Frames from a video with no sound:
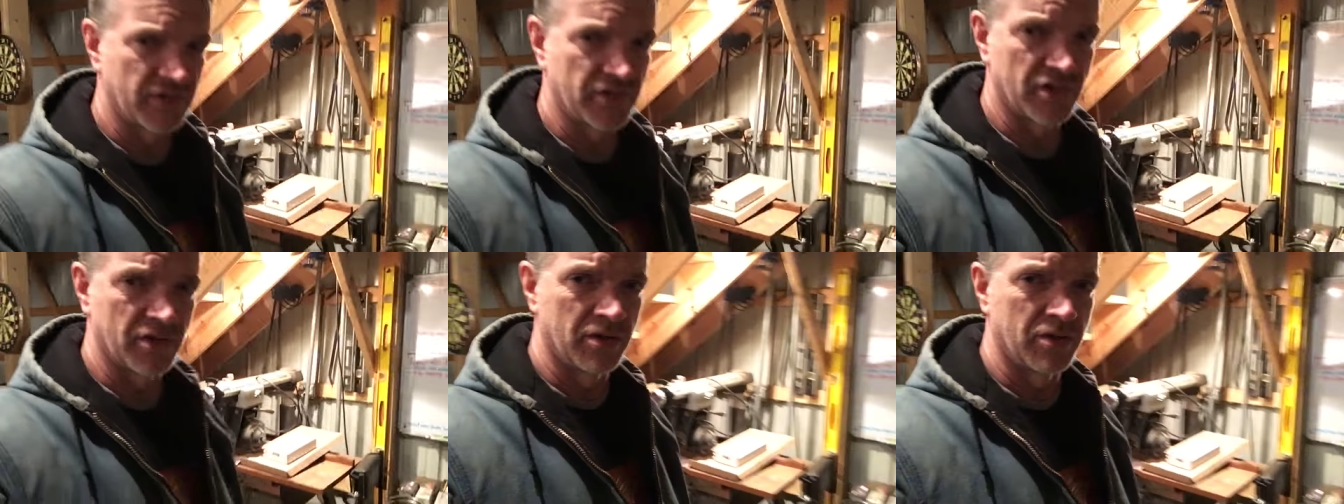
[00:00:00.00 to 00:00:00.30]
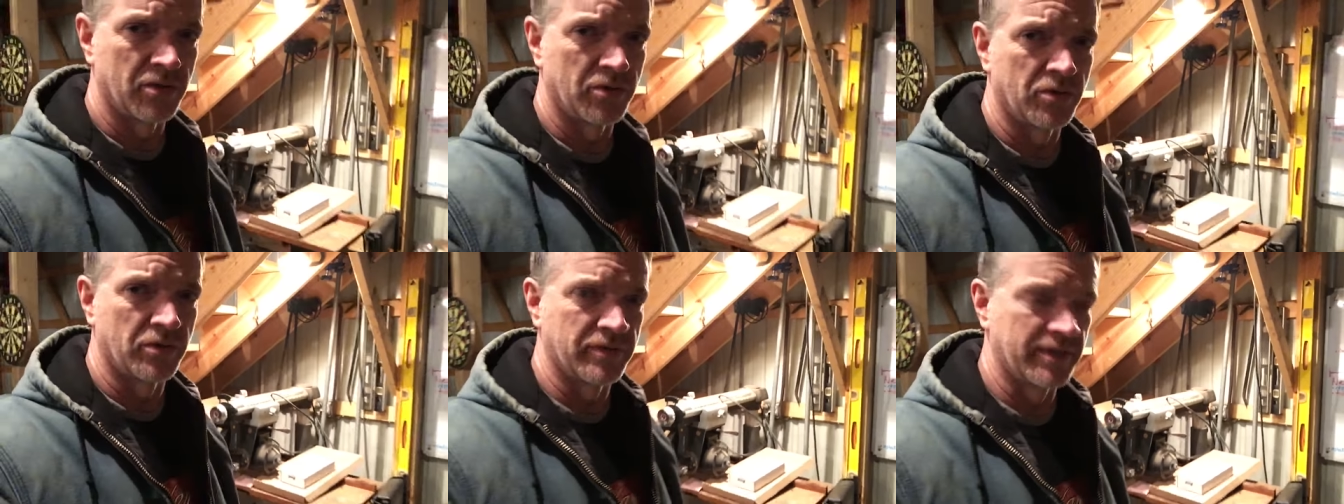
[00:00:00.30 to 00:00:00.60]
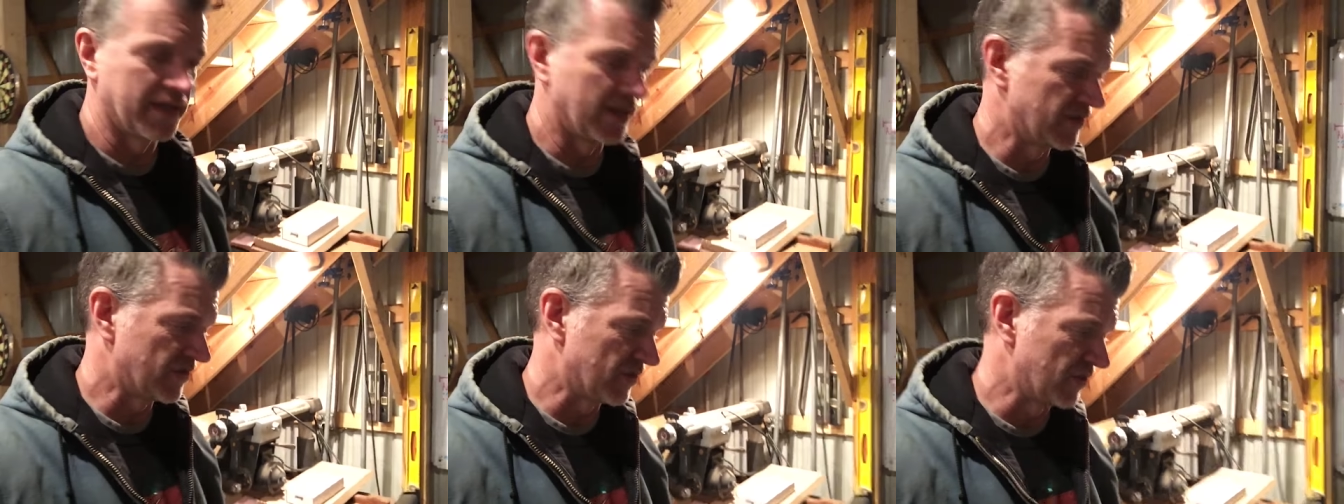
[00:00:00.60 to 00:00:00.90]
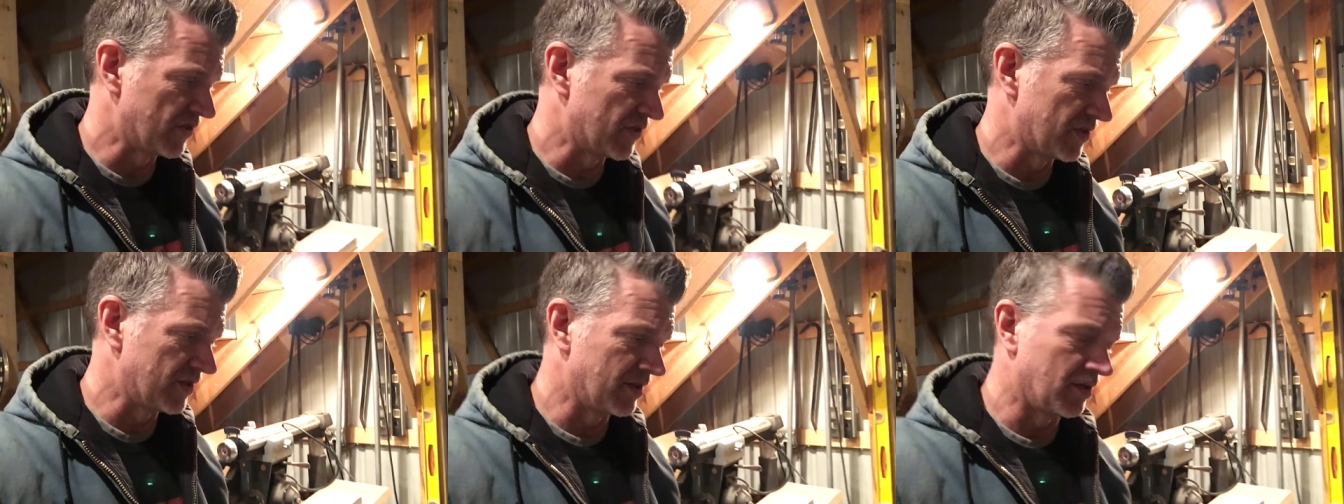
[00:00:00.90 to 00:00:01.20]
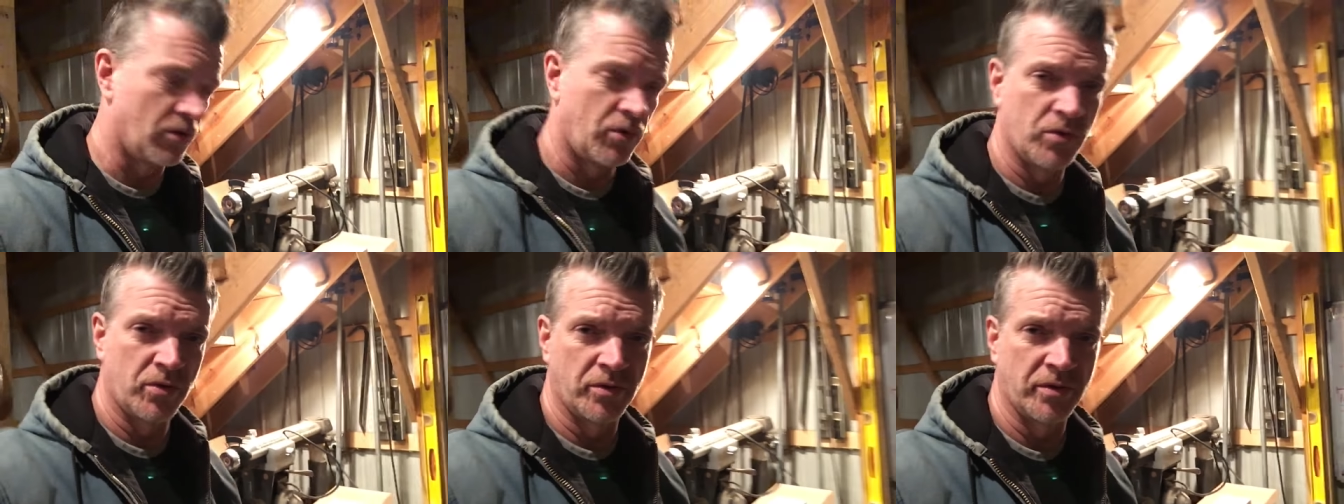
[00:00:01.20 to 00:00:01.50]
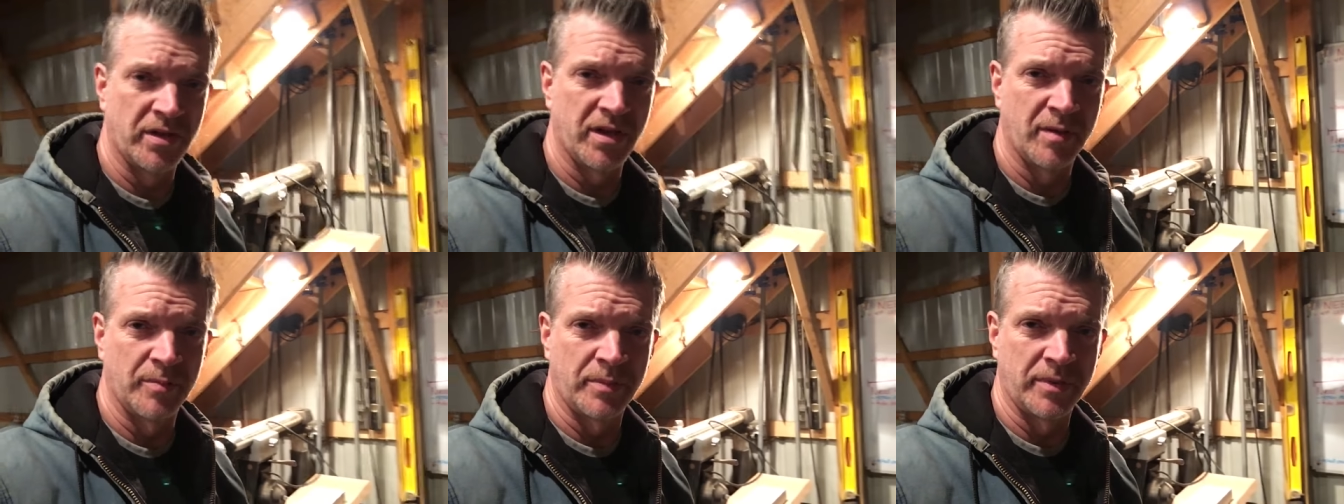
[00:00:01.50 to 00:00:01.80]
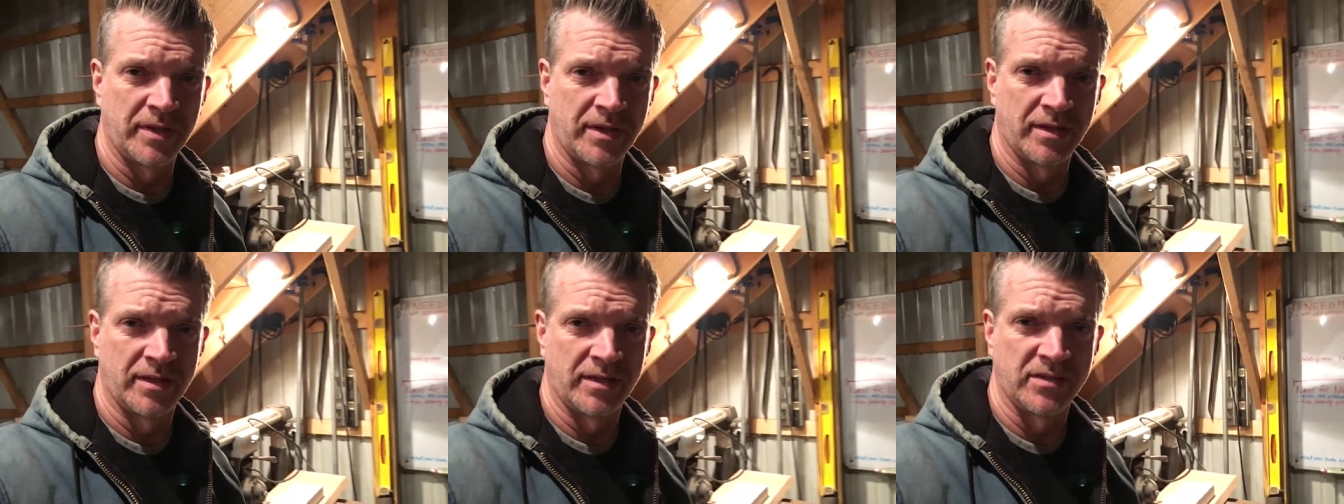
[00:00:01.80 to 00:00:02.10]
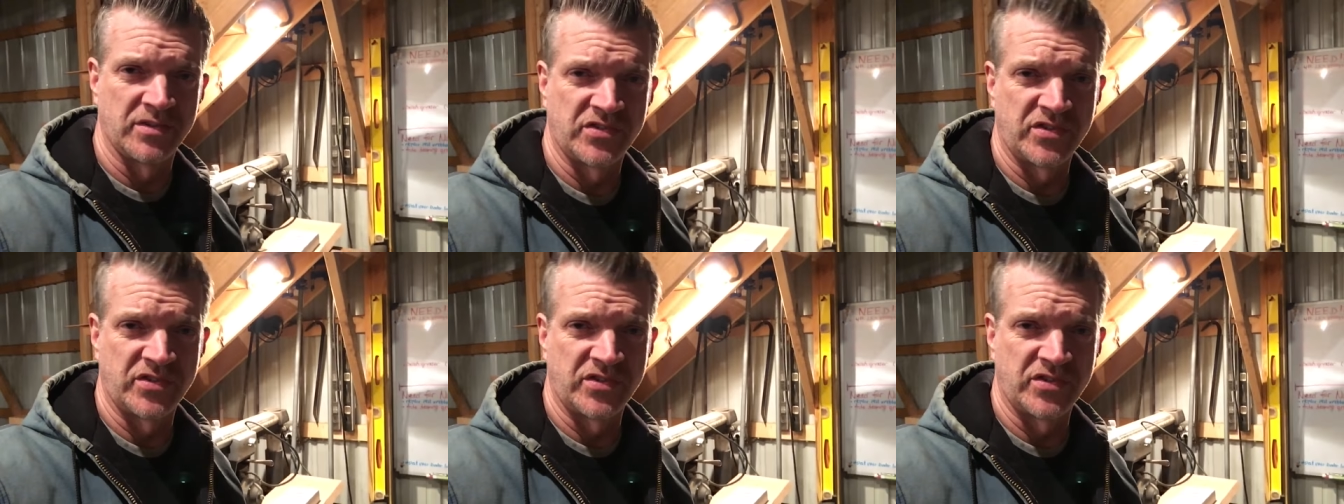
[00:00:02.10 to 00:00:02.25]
So that's just oiled up and